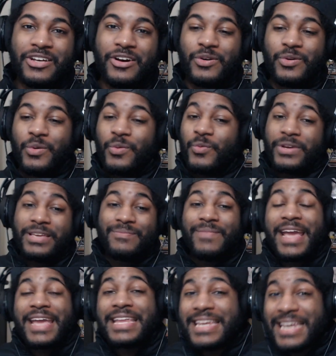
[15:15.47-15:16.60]
so we
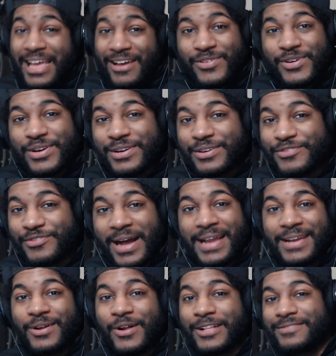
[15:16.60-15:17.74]
may never
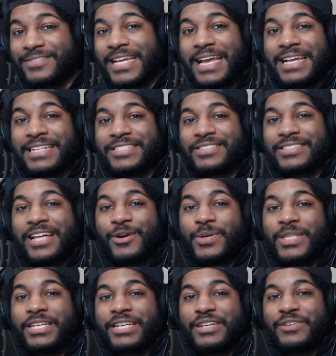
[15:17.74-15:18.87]
find all of the answers that
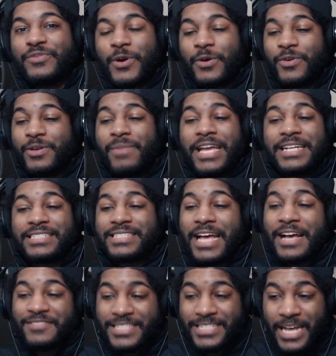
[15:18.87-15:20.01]
we're looking for we may just
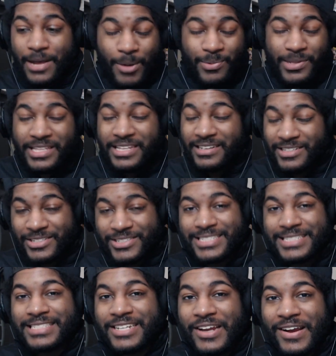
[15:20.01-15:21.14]
have to come up with
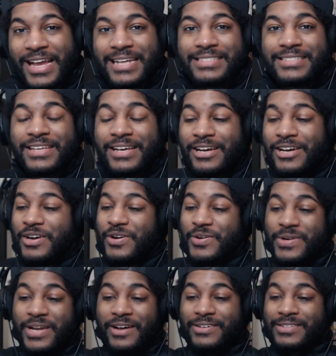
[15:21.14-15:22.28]
conclusions in our heads
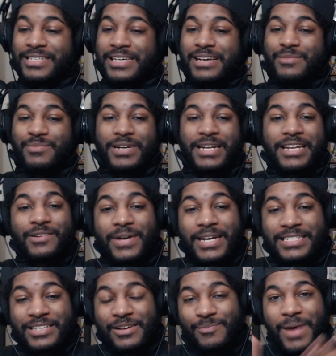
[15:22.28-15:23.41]
who knows but
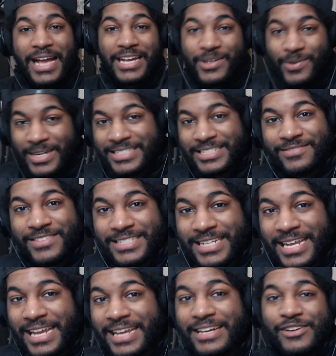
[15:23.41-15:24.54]
anyways my question of the
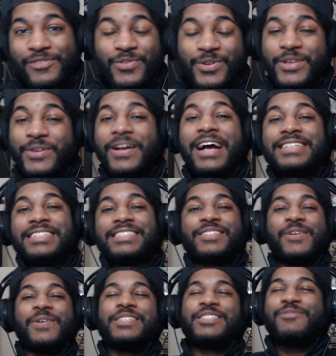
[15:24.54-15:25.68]
day for you guys is
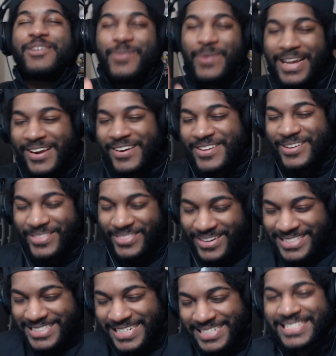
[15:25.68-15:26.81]
going to be what are your
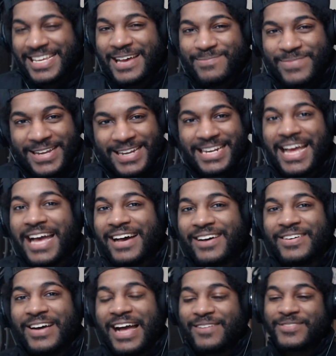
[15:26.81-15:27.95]
thoughts on Teppei
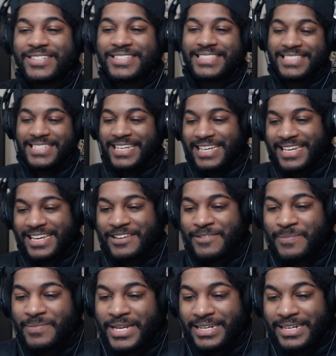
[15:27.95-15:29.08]
now after seeing
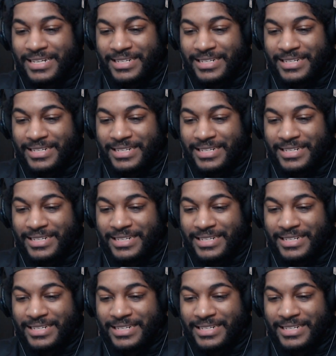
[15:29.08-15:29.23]
him